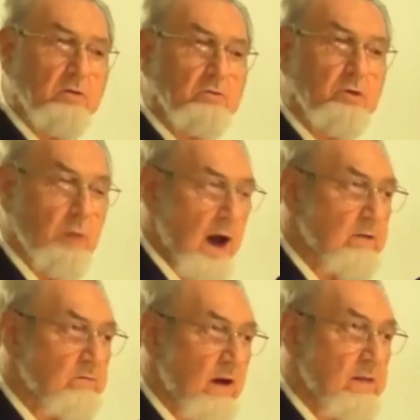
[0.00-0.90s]
to
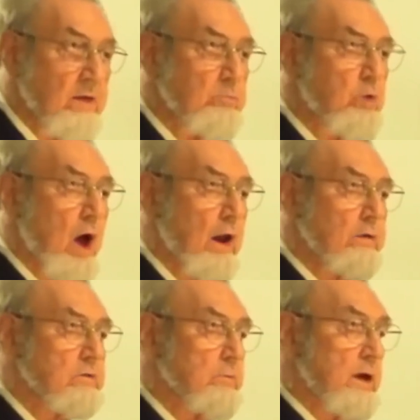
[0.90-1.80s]
modify their
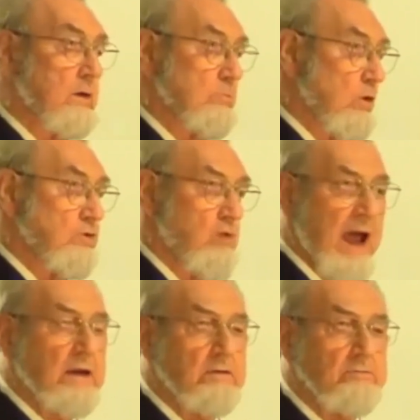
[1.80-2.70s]
product to make it more
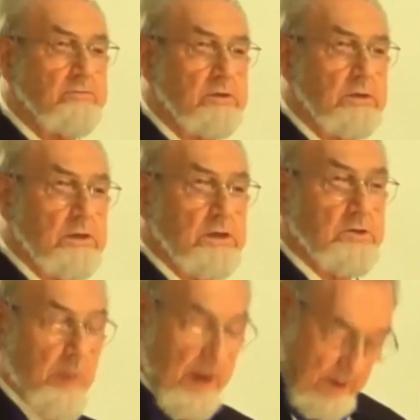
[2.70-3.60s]
attractive,
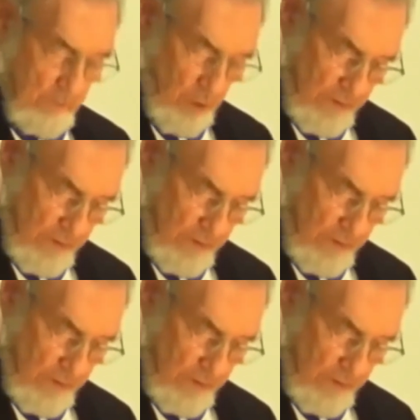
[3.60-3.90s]
to make it more